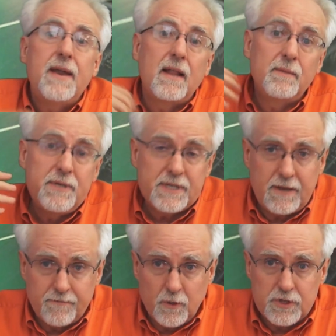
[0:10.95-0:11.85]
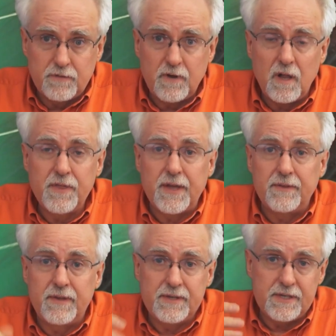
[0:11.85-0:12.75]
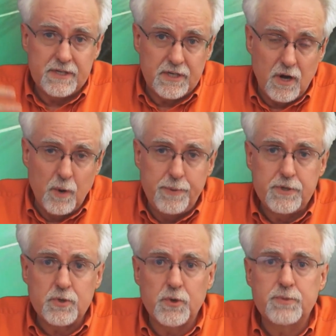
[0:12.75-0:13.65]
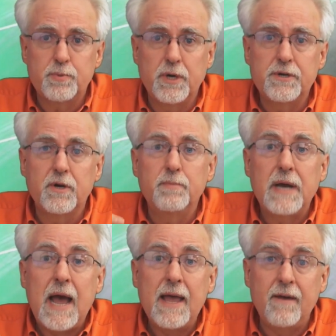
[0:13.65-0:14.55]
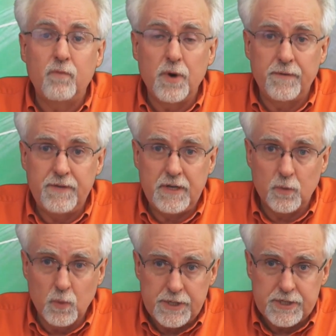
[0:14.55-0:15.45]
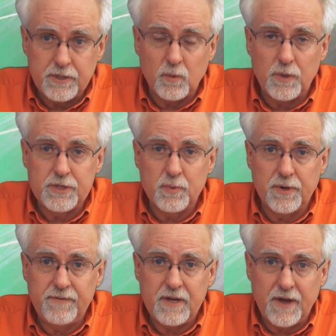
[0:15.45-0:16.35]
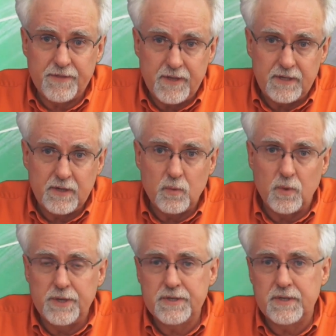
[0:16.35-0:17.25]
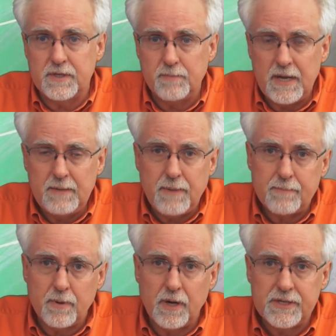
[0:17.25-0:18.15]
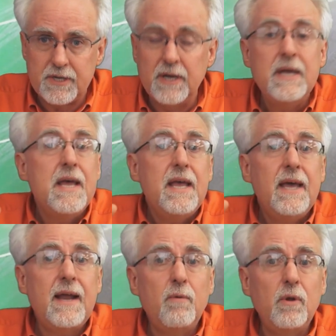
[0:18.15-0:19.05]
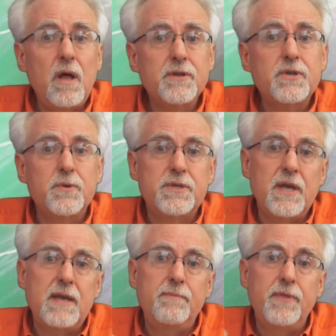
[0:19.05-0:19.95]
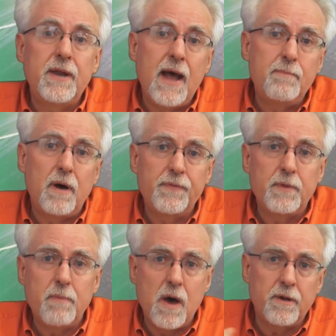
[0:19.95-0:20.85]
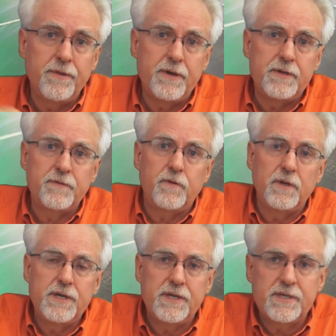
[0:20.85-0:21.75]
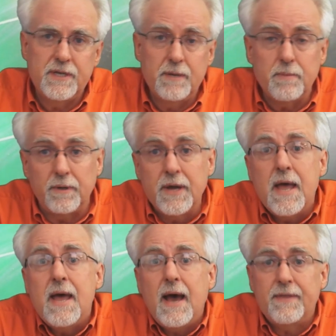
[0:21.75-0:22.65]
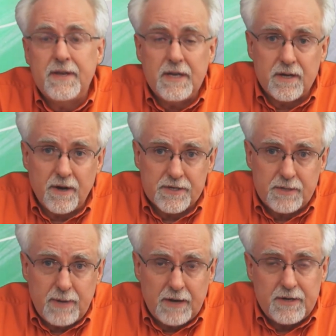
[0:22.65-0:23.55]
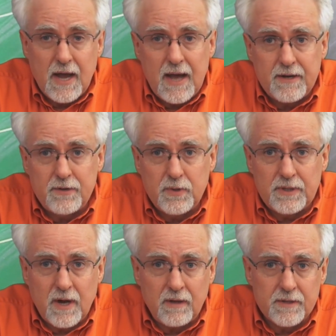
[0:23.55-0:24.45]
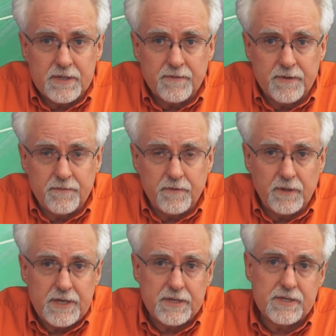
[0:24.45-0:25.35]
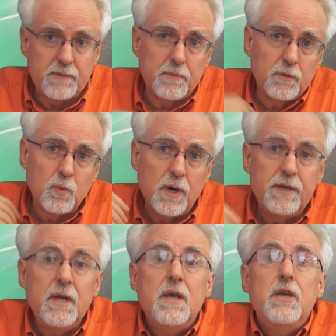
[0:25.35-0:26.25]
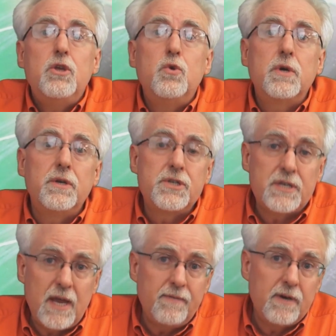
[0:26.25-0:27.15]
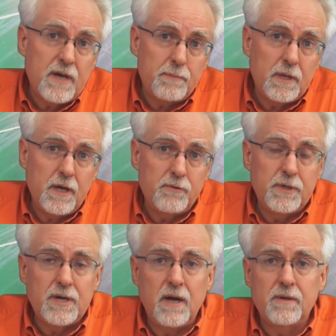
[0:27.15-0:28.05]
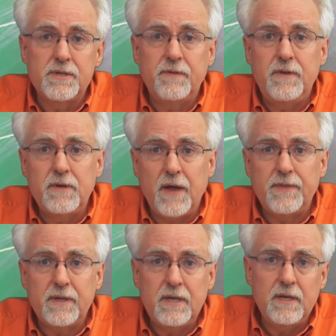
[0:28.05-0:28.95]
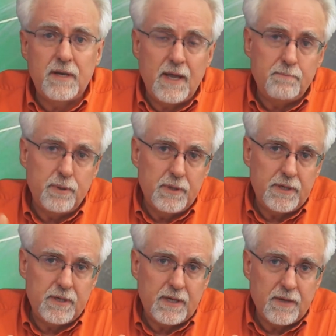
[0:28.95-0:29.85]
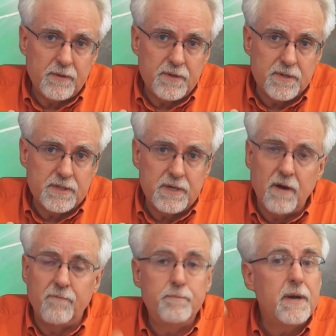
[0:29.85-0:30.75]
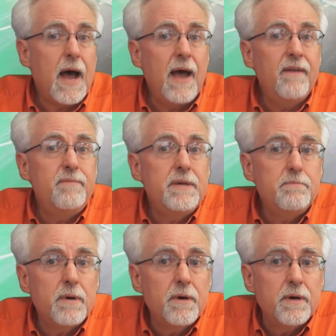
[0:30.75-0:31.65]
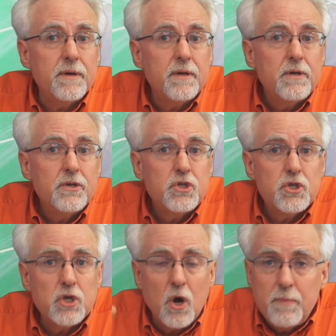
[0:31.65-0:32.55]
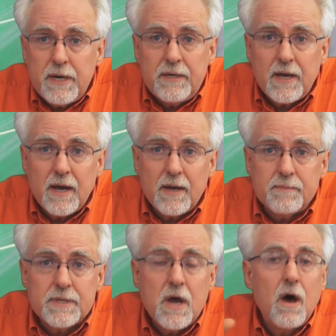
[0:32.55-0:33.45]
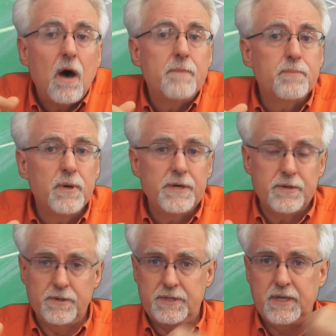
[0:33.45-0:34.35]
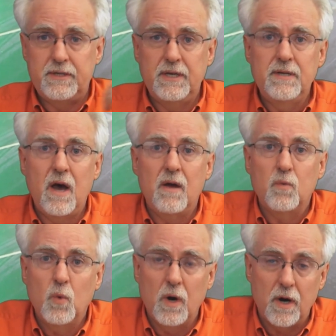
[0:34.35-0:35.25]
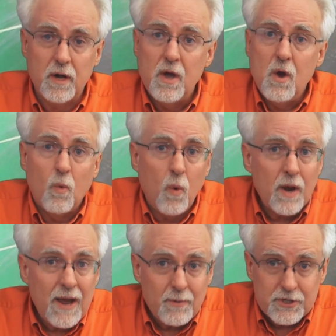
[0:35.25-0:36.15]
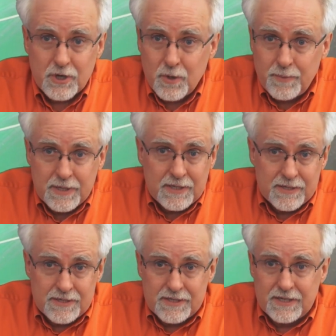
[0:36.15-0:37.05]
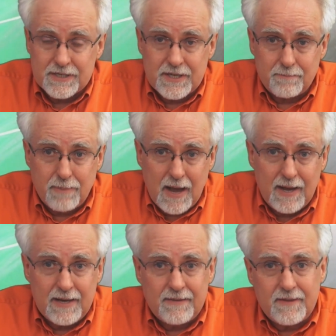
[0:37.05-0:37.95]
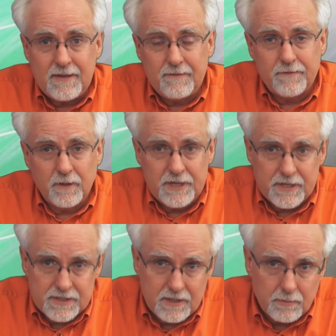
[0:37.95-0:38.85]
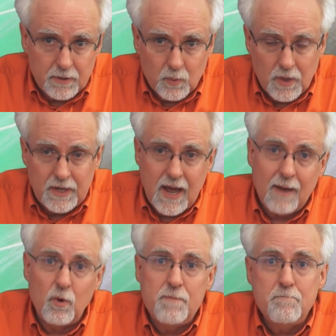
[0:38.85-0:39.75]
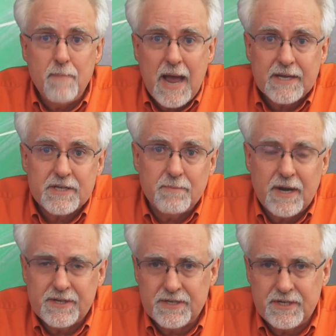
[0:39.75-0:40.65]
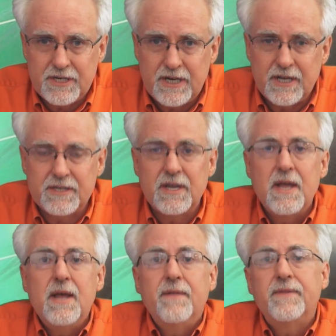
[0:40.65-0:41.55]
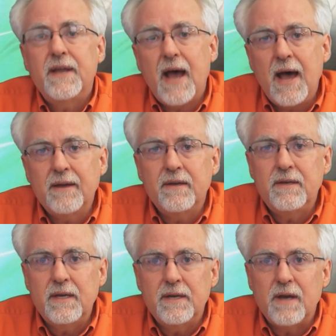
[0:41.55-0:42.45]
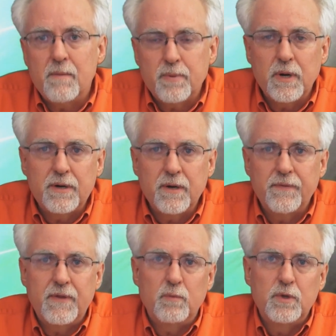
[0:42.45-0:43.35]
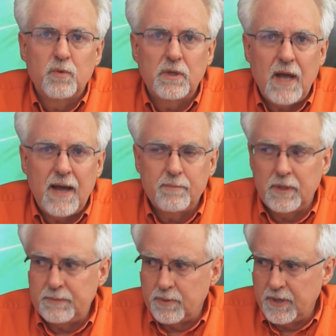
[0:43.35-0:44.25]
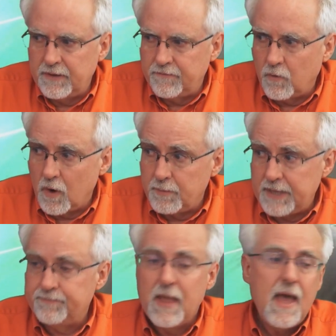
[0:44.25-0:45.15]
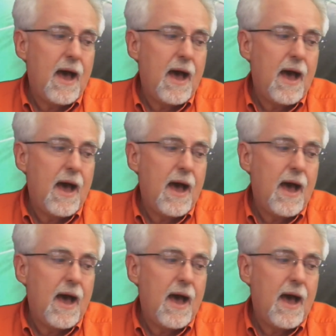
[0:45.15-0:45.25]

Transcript: Now let me say first of all that this is an open source printer but I have one of the original ones, one of the authentic ones that's made by Prusa, and I will also say that I bought the model that is fully assembled. I think it cost about $900 for the fully assembled one. You could save a couple of hundred dollars if you got the kit and put it together yourself but I have been burned so many times on printers that did not work. What I was hoping is, is that buying the fully assembled one, I would maximize the chance that I could get a printer that would reliably print for me.